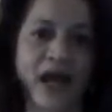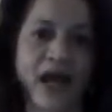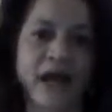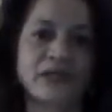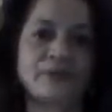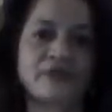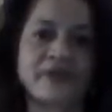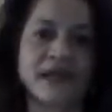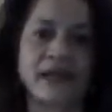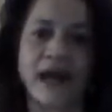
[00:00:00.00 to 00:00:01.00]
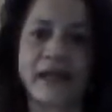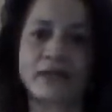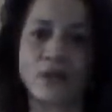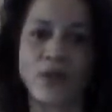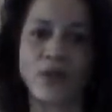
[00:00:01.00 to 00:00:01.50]
and to provide
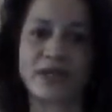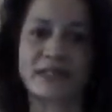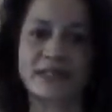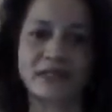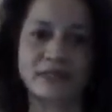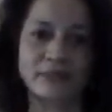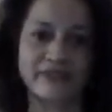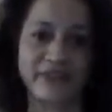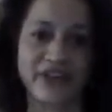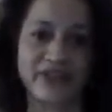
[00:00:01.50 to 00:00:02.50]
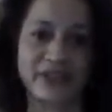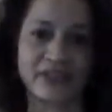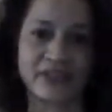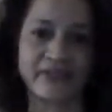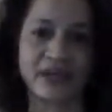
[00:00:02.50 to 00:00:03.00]
high-quality
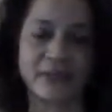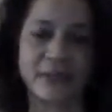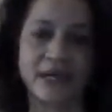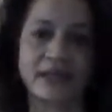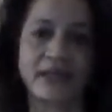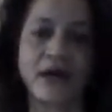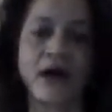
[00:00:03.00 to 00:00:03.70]
professional development